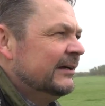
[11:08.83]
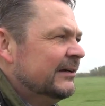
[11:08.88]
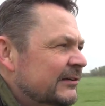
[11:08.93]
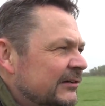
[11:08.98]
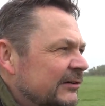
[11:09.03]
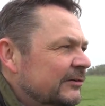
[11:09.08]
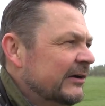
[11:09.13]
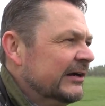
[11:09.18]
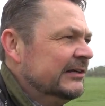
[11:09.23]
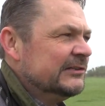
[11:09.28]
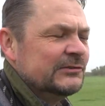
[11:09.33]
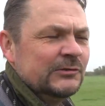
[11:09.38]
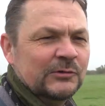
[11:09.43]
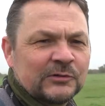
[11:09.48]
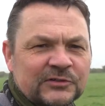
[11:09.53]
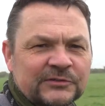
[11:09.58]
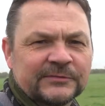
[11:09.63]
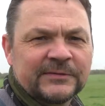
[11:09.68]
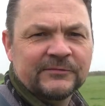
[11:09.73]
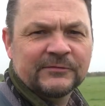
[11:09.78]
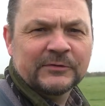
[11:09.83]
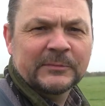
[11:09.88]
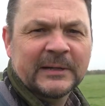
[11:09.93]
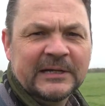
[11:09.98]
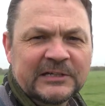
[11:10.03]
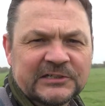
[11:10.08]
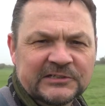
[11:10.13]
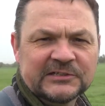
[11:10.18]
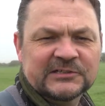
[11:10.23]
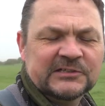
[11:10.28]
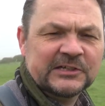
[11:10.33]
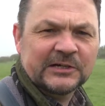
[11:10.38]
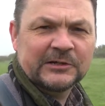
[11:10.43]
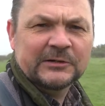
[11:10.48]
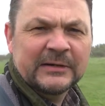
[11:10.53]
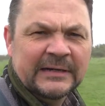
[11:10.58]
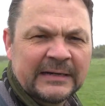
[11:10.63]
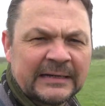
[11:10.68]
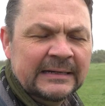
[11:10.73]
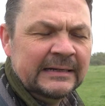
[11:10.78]
It's a great source of information, so
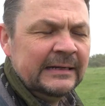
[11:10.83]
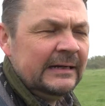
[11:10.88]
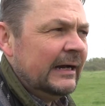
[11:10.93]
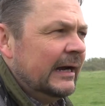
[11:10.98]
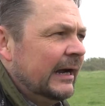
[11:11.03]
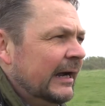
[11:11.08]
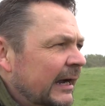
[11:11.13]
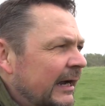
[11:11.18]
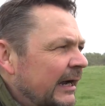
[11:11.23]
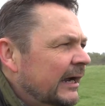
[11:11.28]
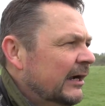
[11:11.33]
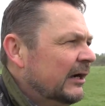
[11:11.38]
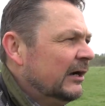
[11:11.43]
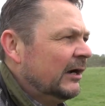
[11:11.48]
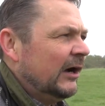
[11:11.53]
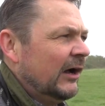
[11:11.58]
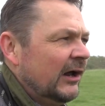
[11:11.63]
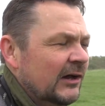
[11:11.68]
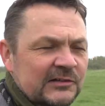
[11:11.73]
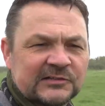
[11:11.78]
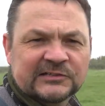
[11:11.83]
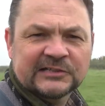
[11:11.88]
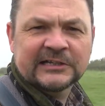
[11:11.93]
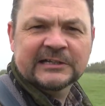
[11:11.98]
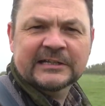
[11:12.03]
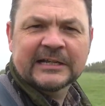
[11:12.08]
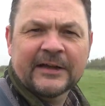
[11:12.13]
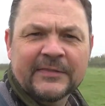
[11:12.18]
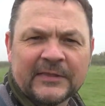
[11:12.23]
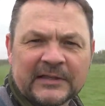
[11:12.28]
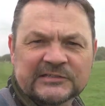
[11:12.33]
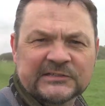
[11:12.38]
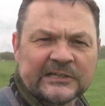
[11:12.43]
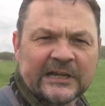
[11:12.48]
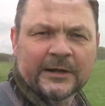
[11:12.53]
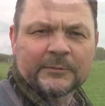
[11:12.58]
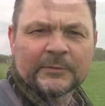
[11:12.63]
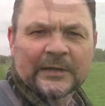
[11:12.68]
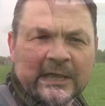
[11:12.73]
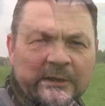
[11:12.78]
uh, I'll see you down there, see
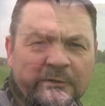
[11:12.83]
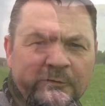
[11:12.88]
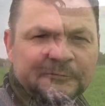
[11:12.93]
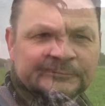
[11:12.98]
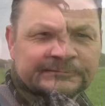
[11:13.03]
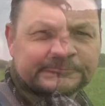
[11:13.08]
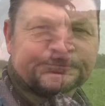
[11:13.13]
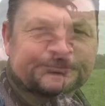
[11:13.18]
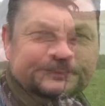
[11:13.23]
how we get on.